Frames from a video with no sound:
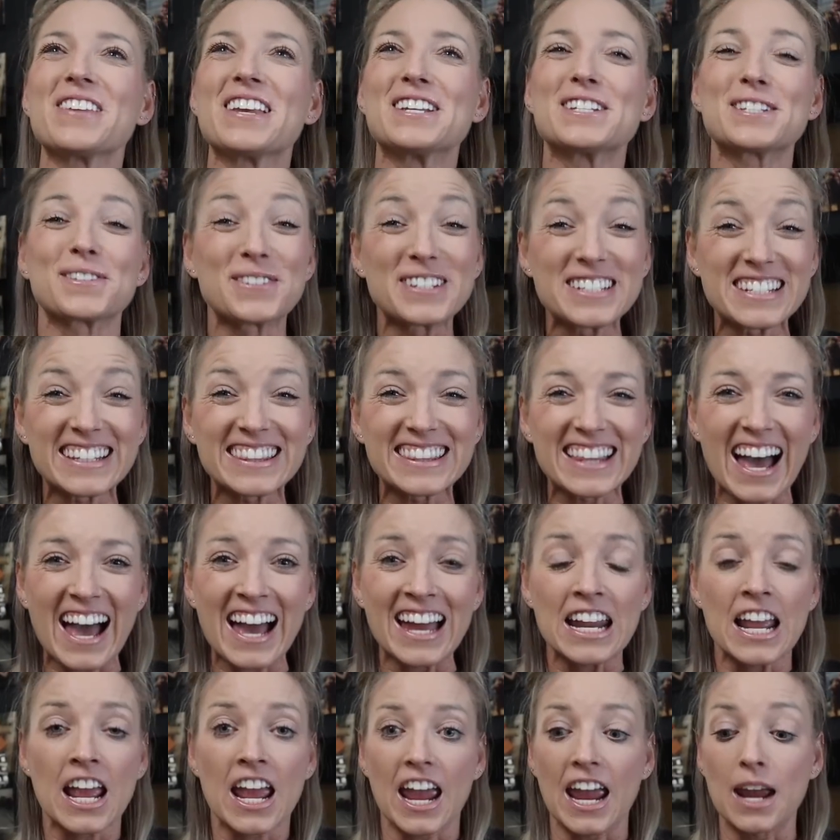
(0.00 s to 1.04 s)
So we did
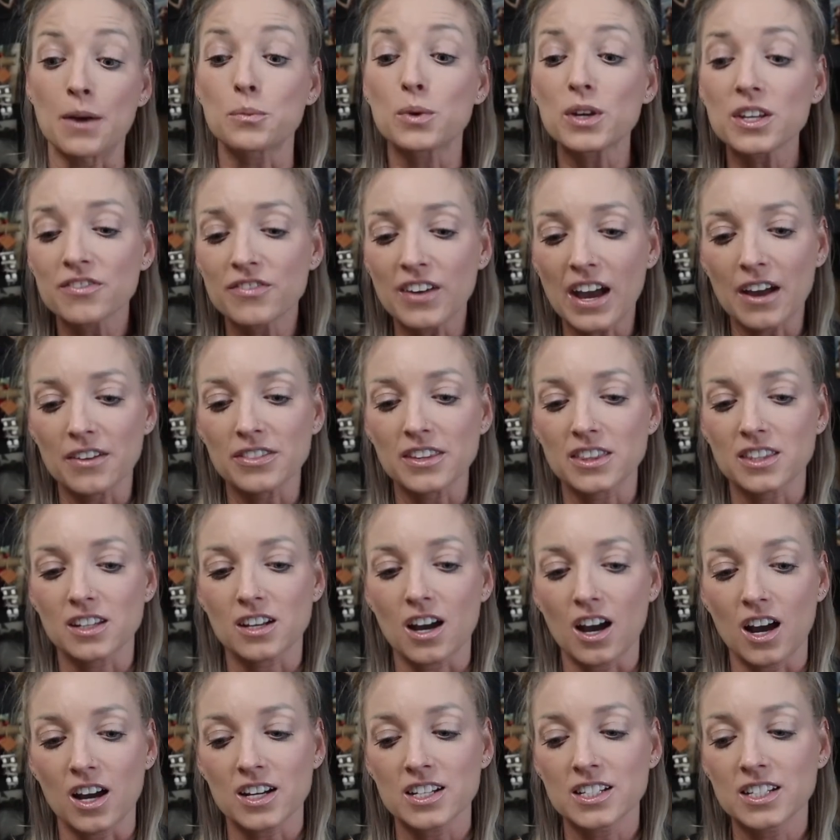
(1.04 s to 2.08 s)
that. And we found that the
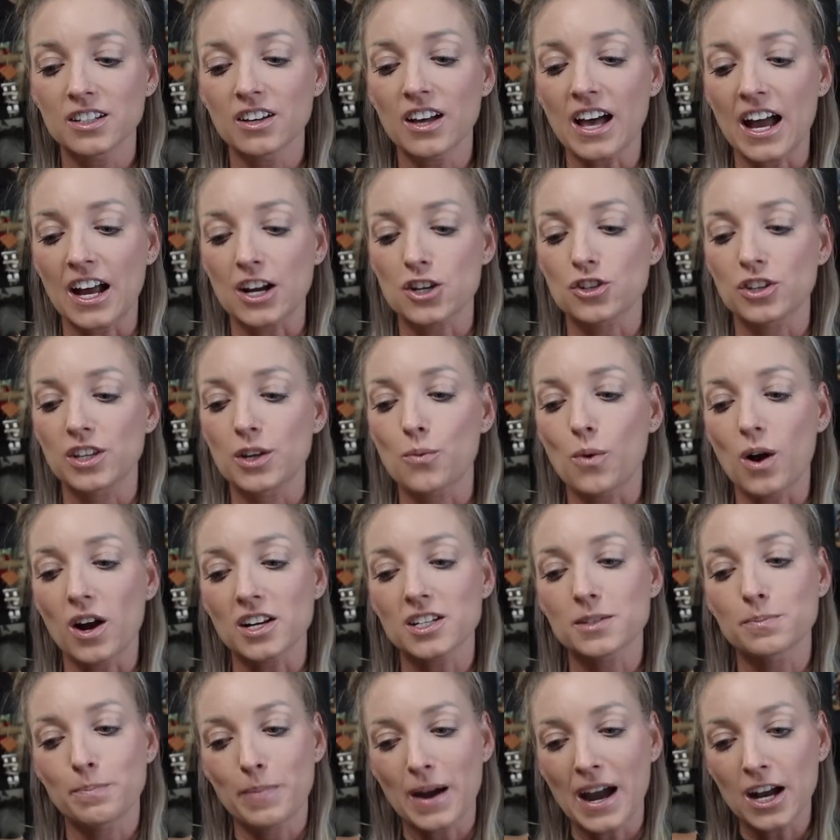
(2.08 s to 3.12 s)
cockatiel actually
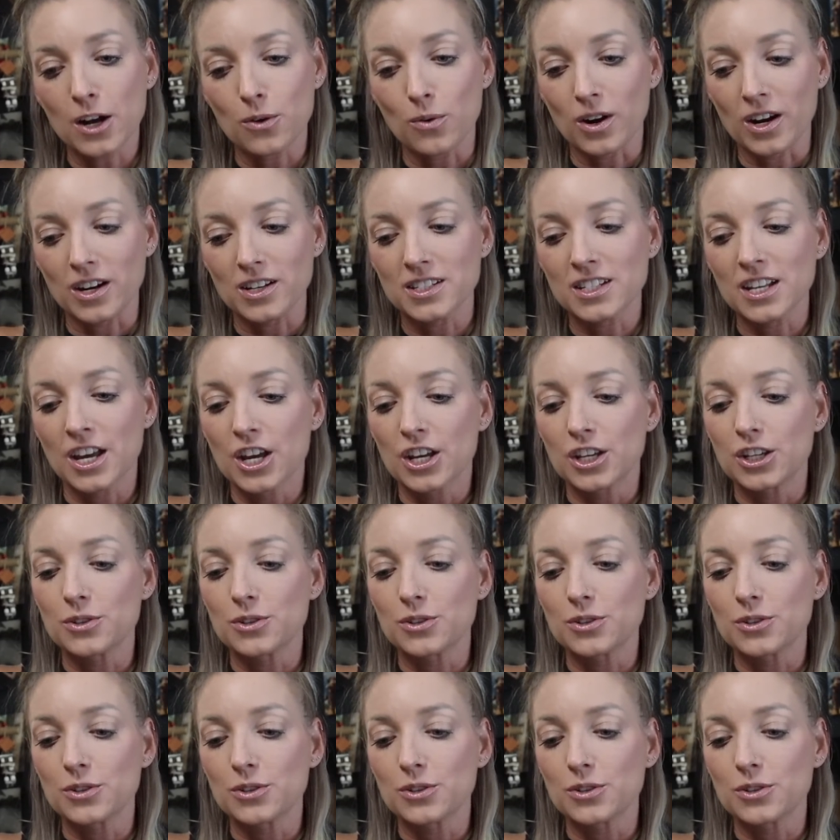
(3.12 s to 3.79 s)
walks backwards